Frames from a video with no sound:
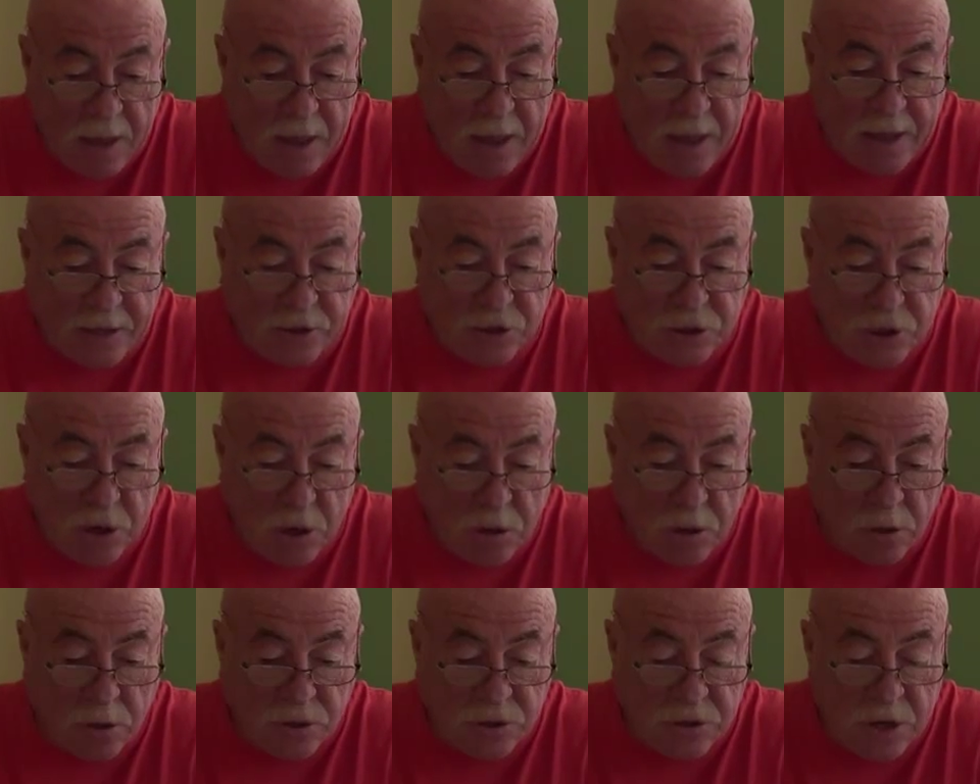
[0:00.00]
and
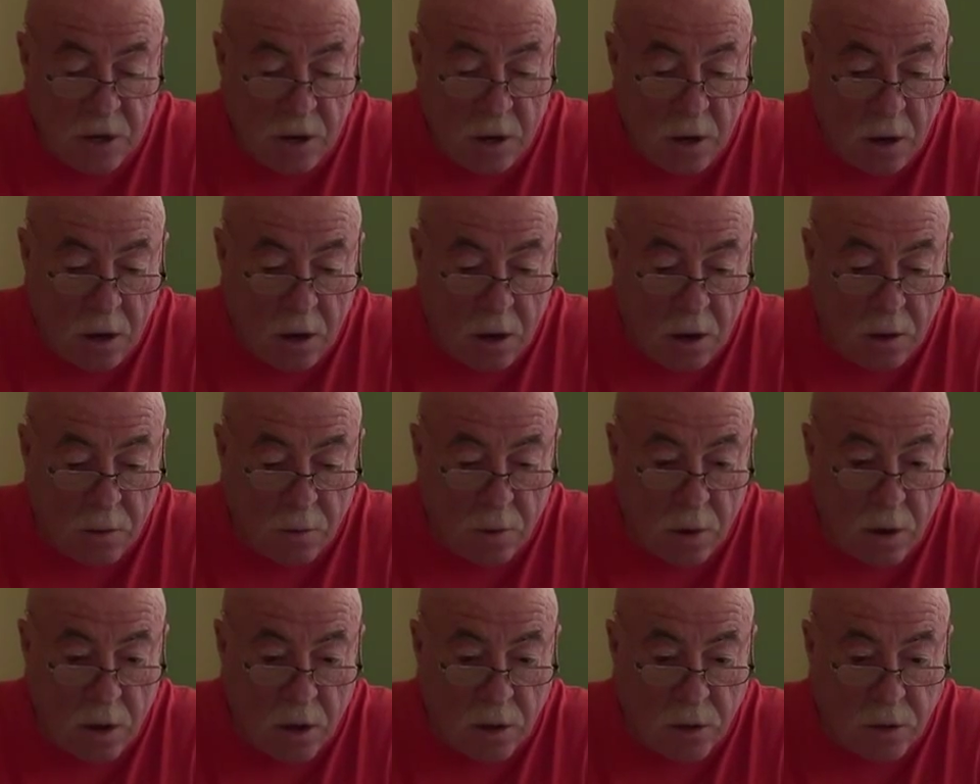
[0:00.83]
sugars are
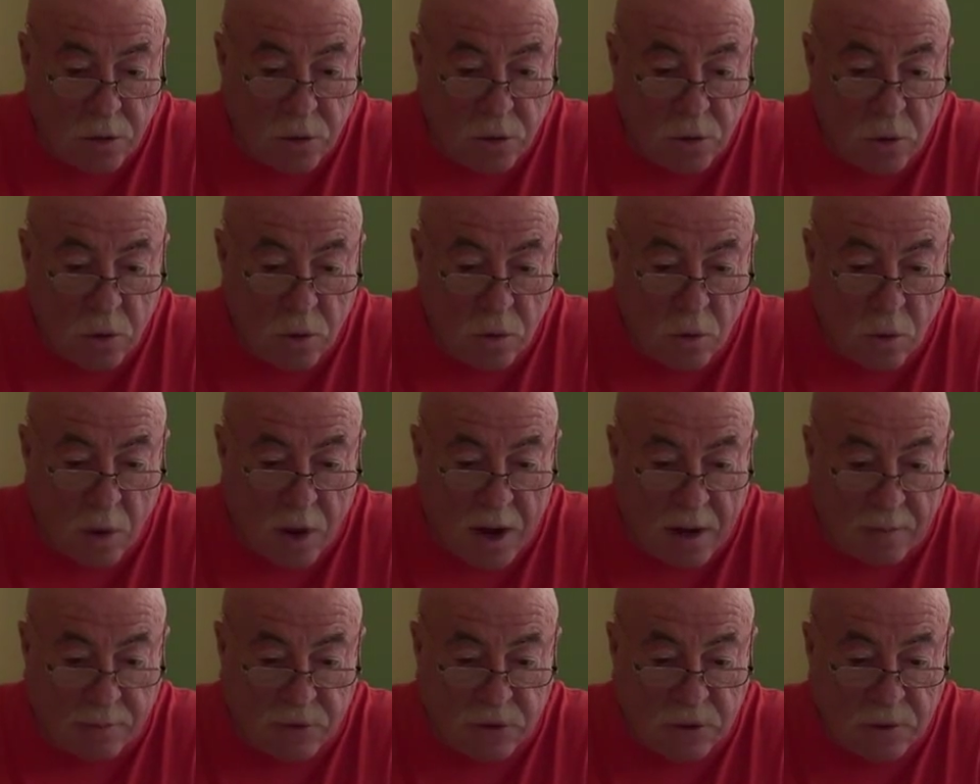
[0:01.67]
uh, 2
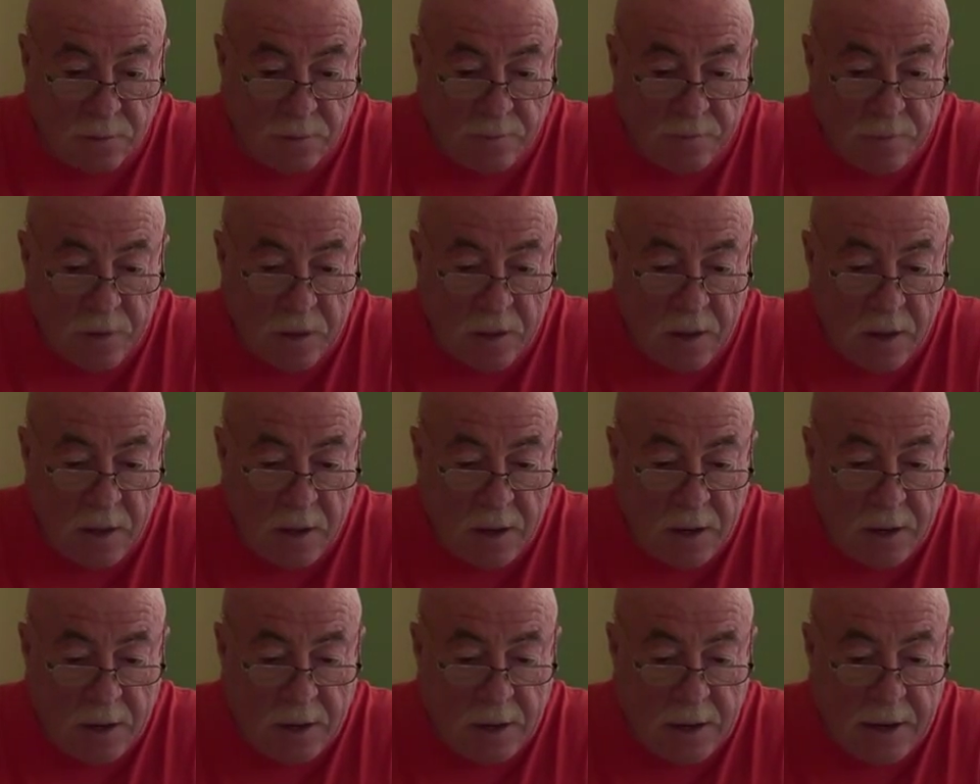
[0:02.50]
grams.
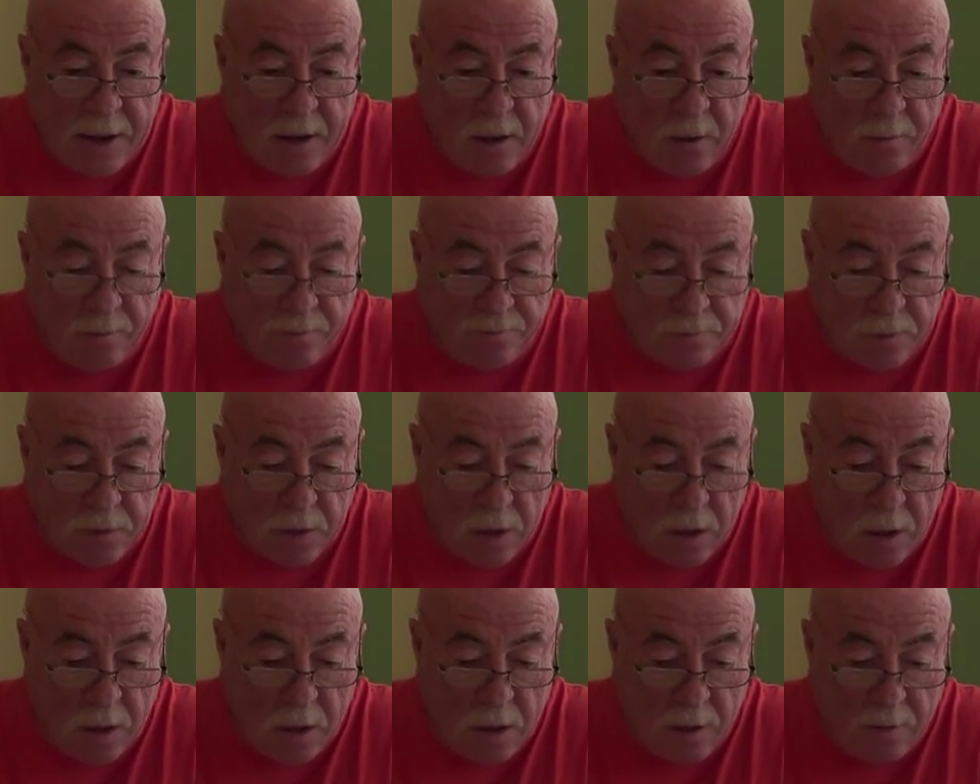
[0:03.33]
Now,
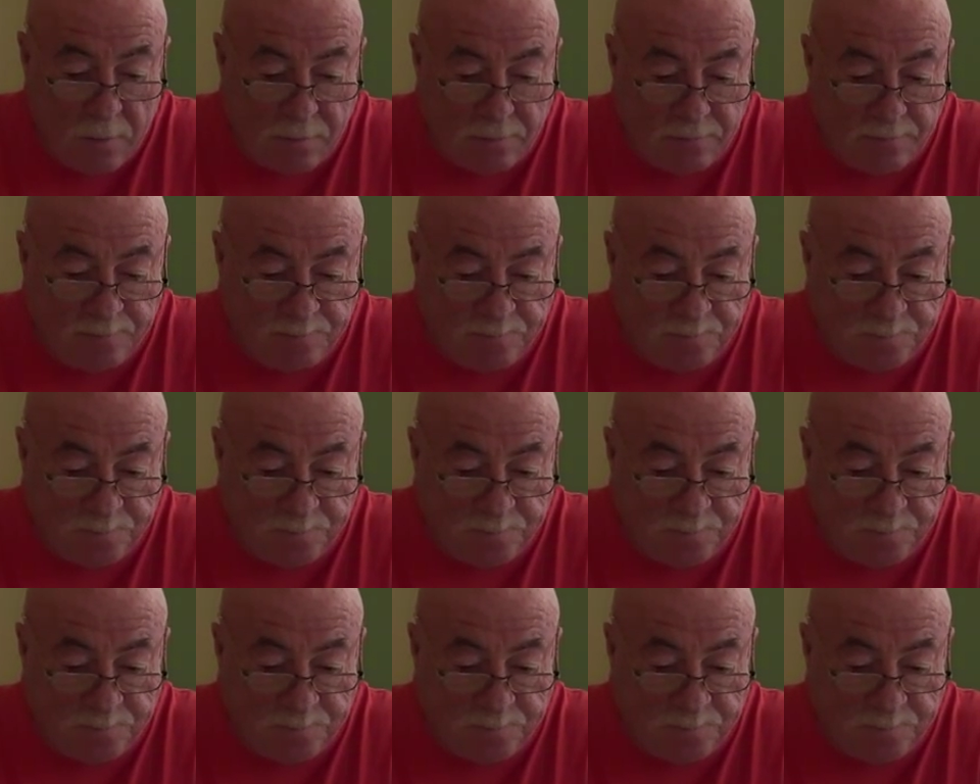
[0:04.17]
um,